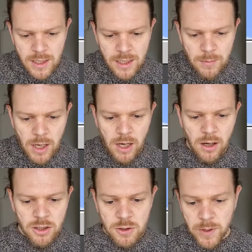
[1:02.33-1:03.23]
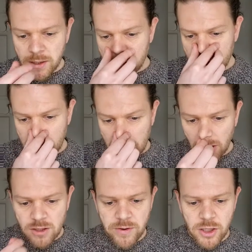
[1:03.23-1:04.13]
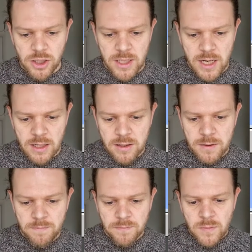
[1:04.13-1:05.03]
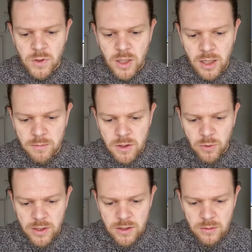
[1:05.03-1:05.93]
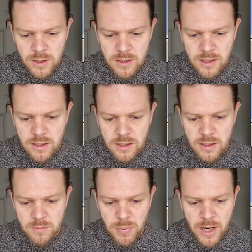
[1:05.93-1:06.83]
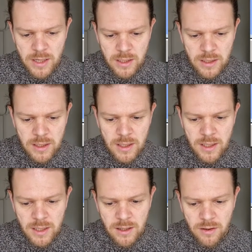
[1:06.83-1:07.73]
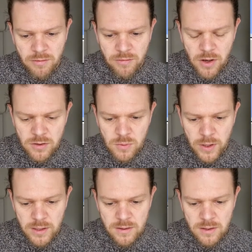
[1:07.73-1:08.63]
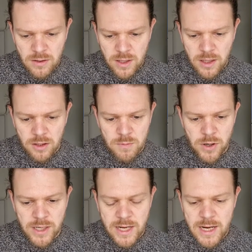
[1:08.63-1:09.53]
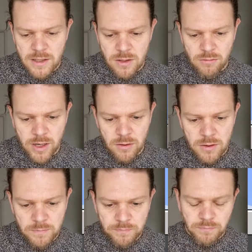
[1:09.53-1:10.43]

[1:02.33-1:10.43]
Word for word: A large space takes a lot of energy to heat. So what he's doing is it's explaining the first ways that they are spreading heat around.